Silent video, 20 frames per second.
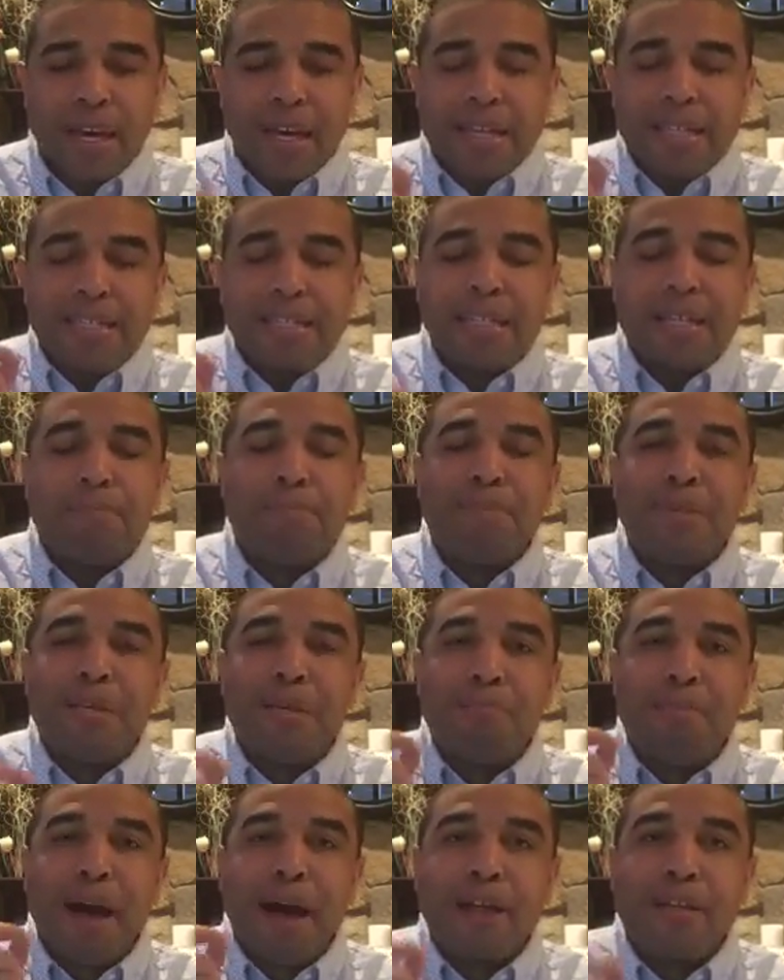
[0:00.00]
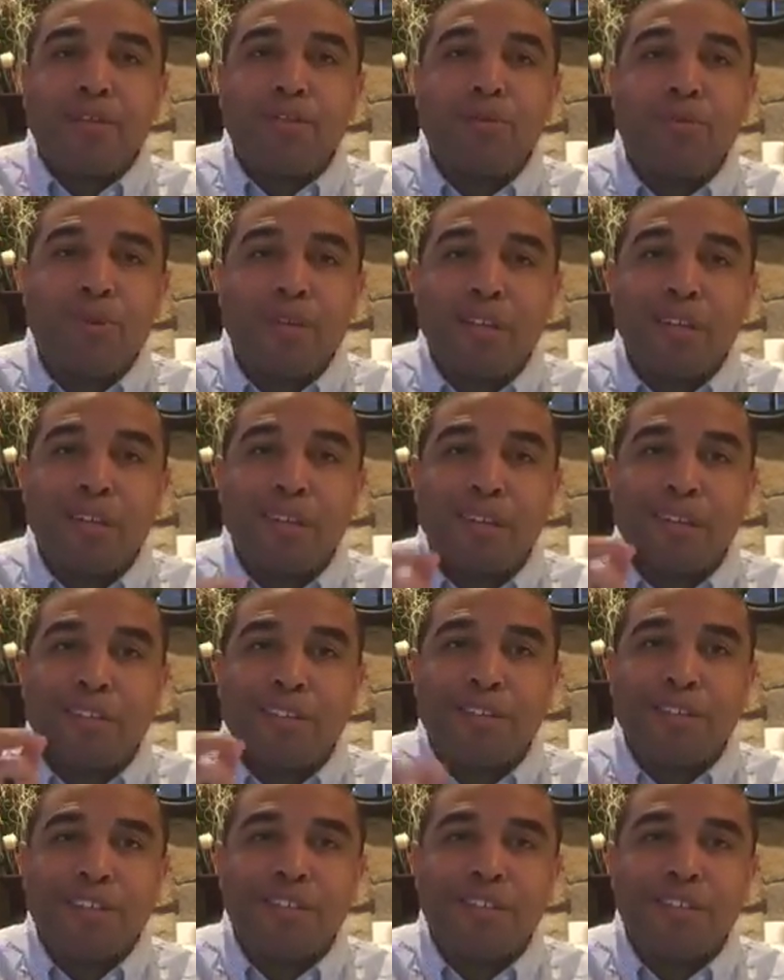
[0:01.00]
simply by doing your